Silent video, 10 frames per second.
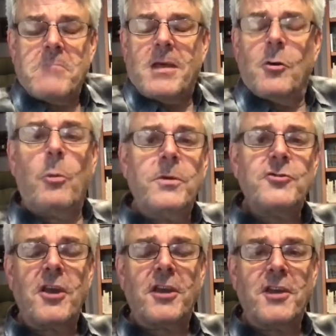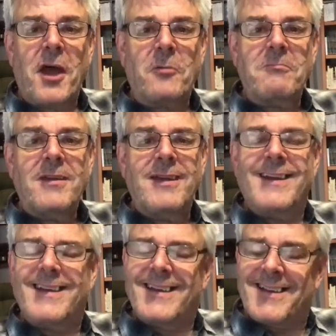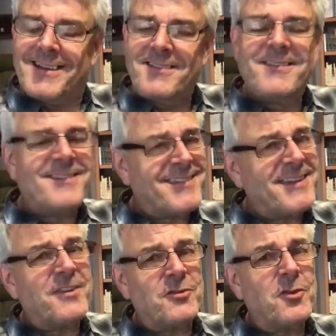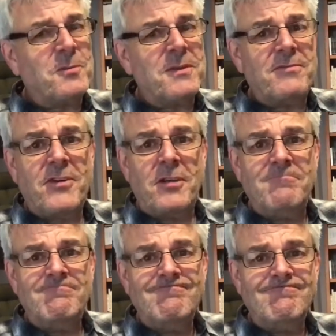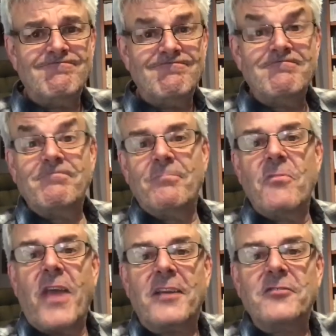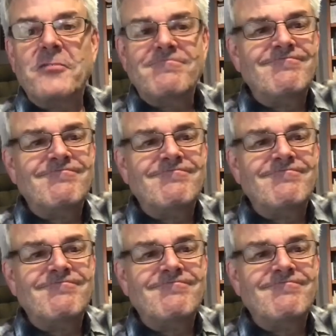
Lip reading: I hope you check it out. I think it's going to be fun. Thanks.